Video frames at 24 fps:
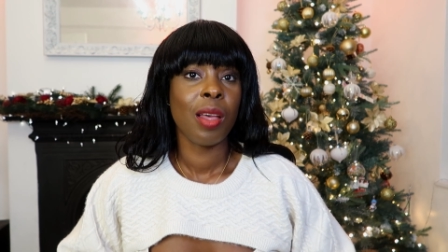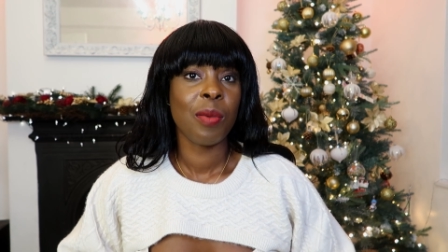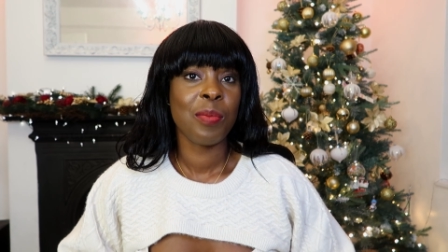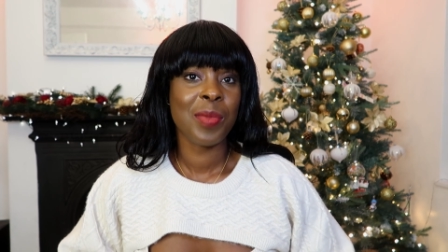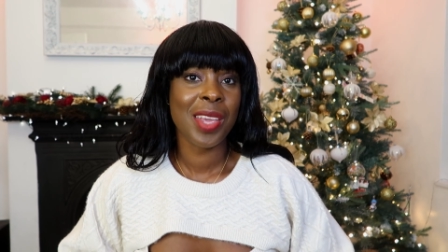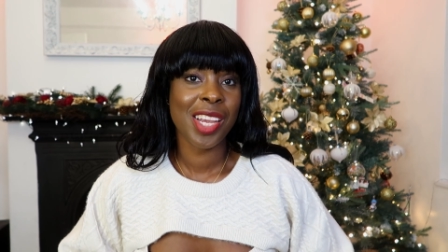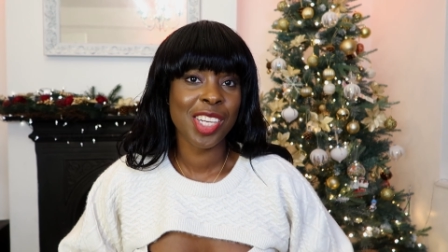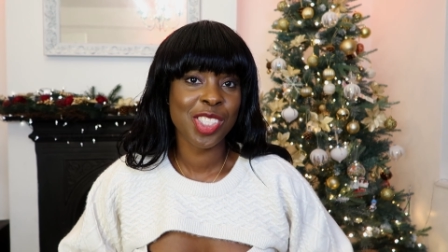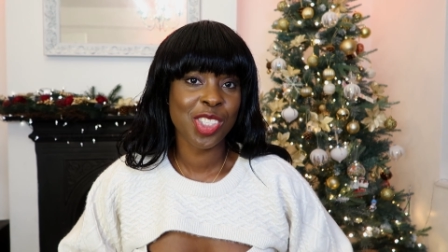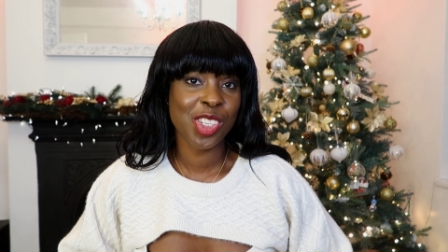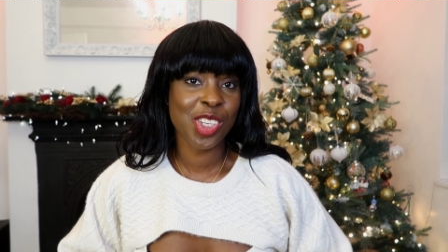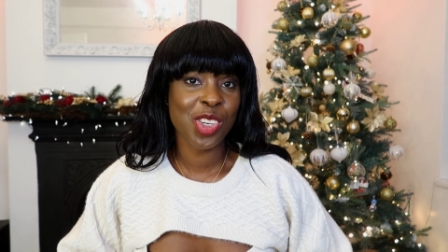
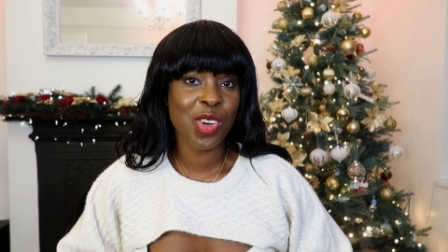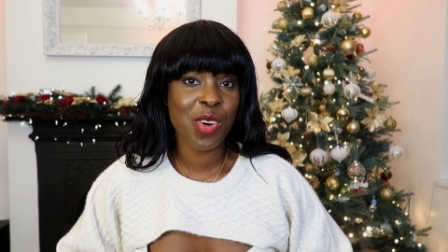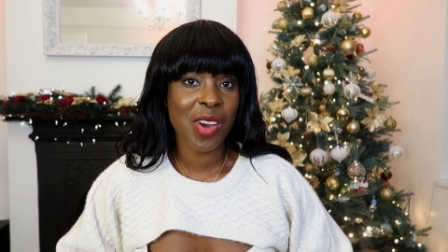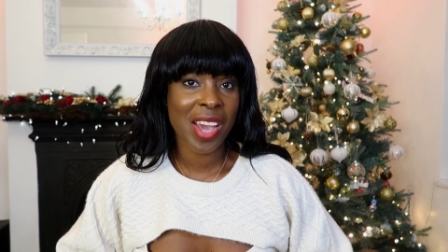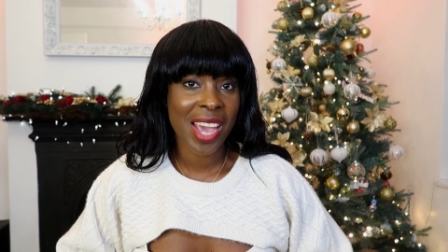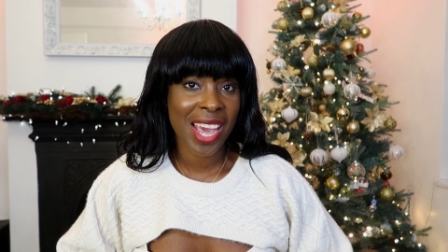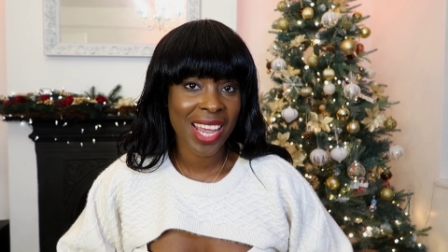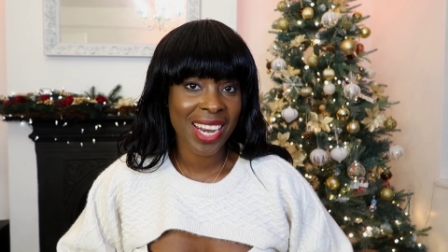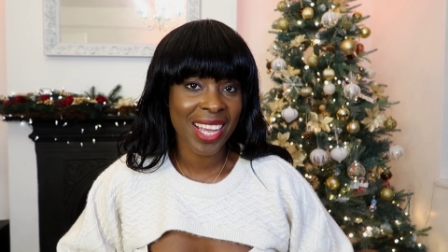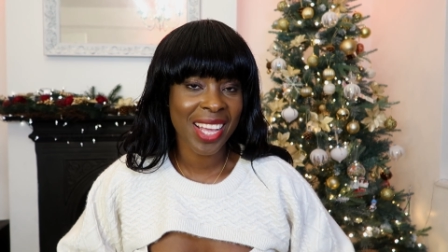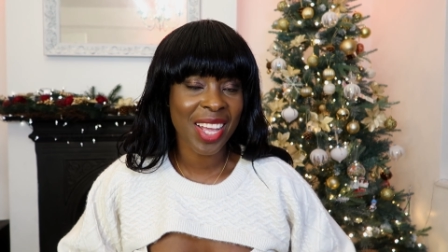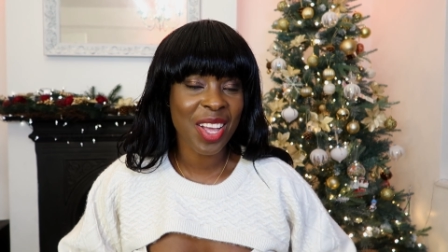Make sure you go
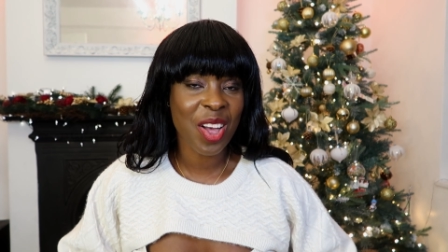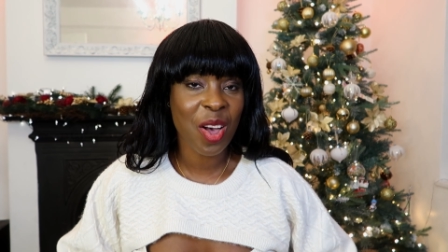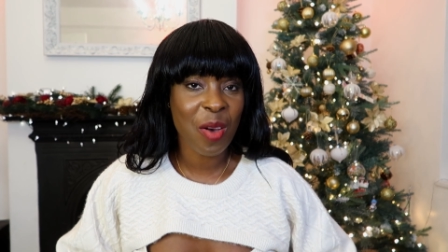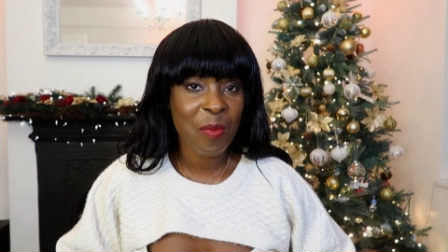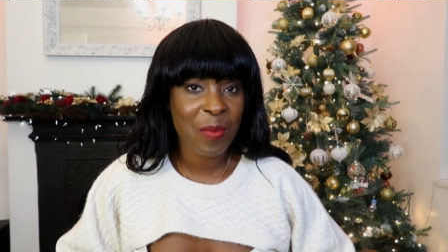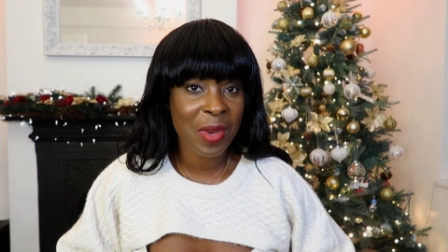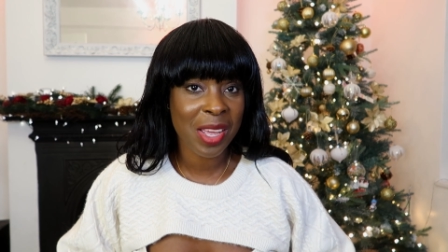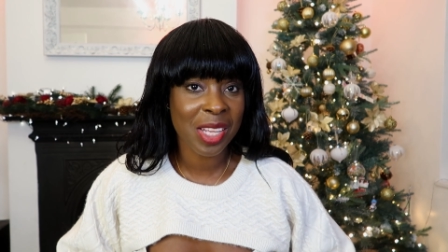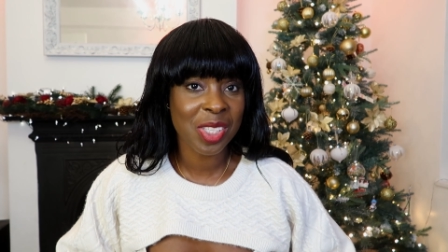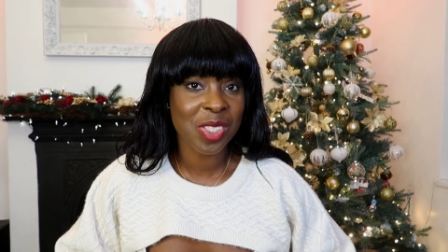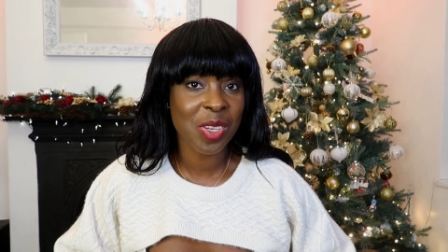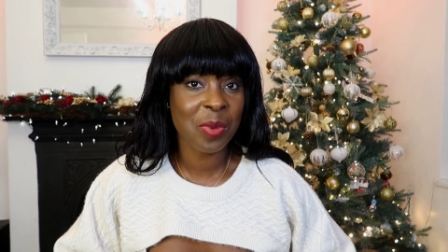ahead and
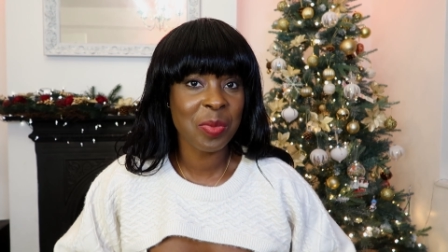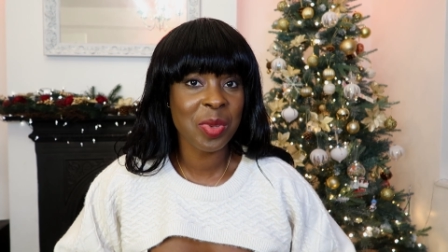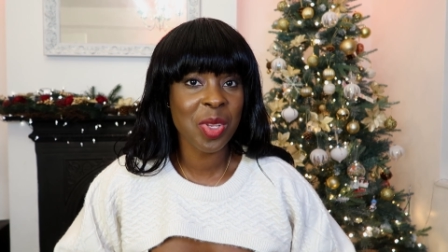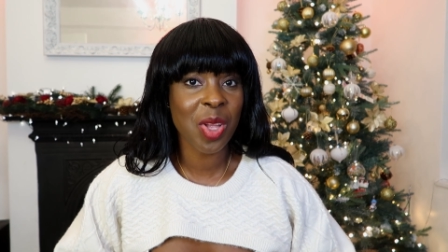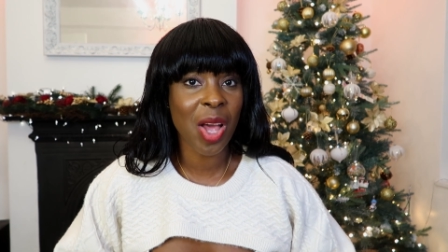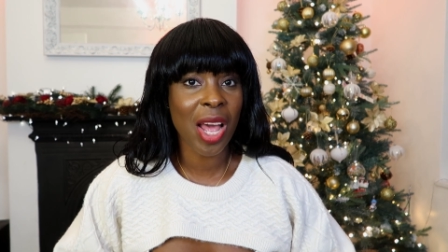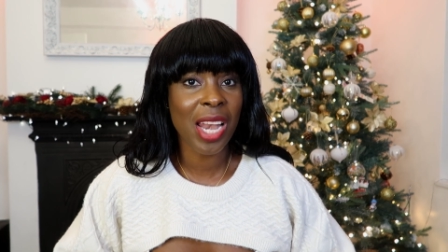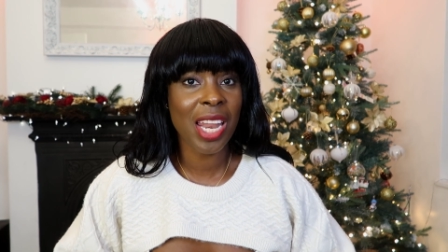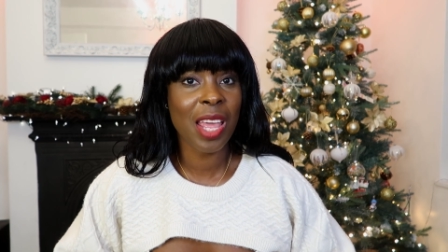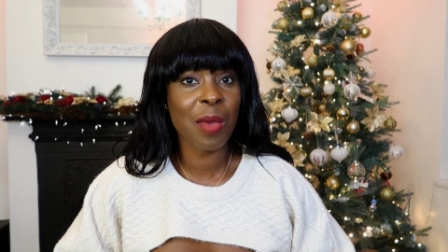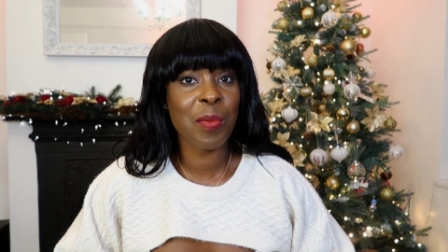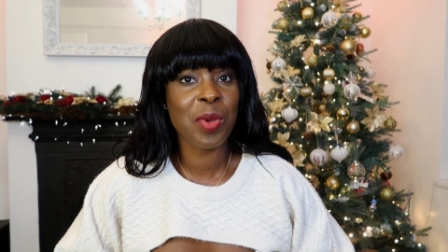comment down below
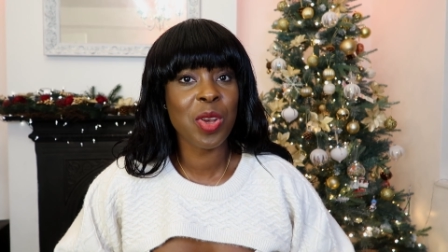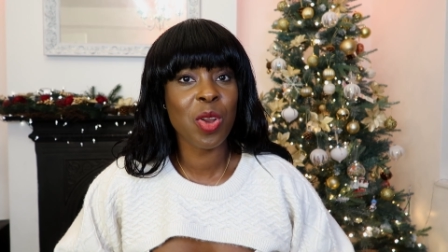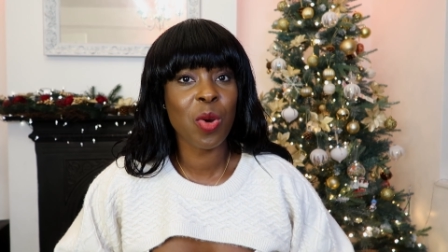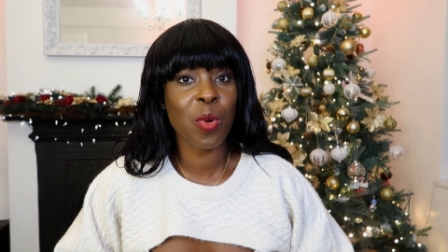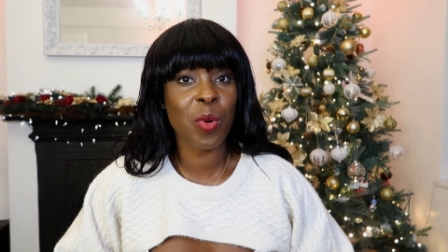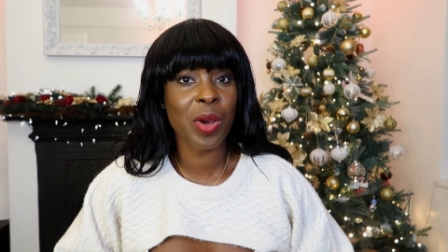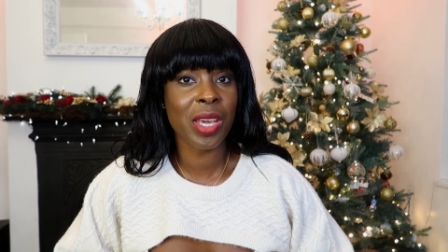and let me know